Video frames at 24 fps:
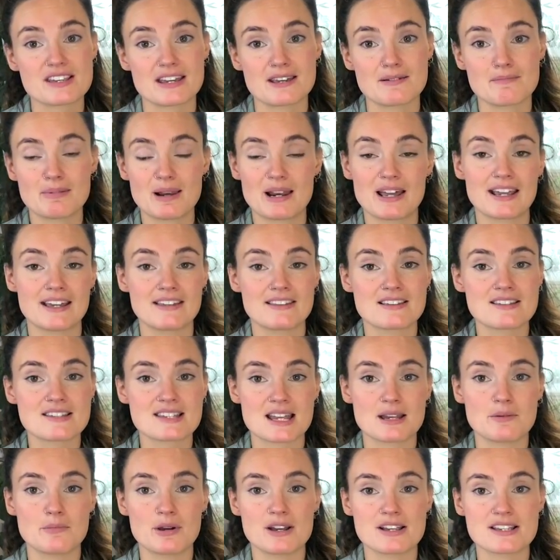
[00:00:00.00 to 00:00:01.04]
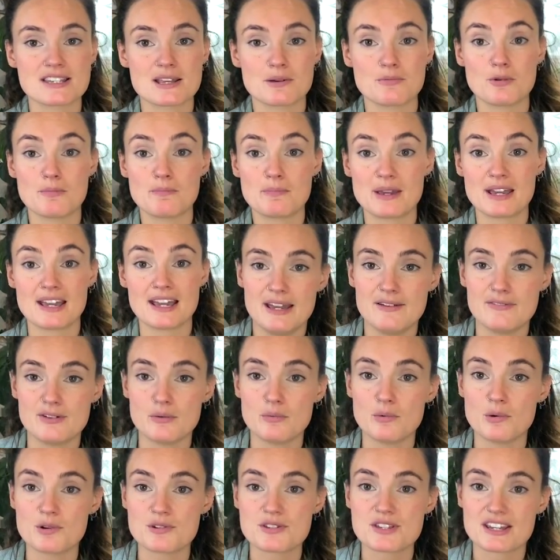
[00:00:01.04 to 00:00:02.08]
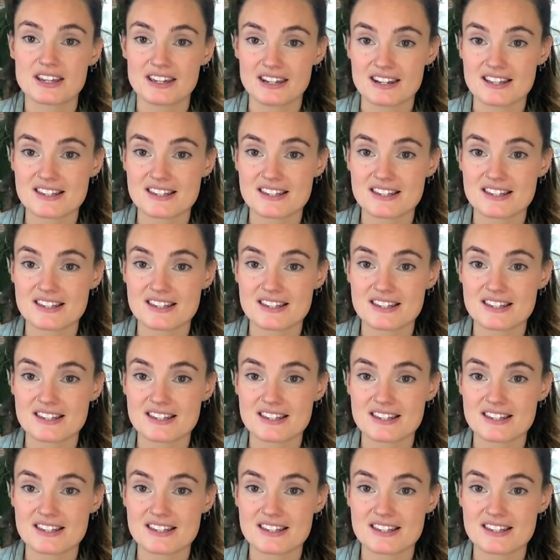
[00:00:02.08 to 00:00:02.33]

in play in the same way as they would be if it was in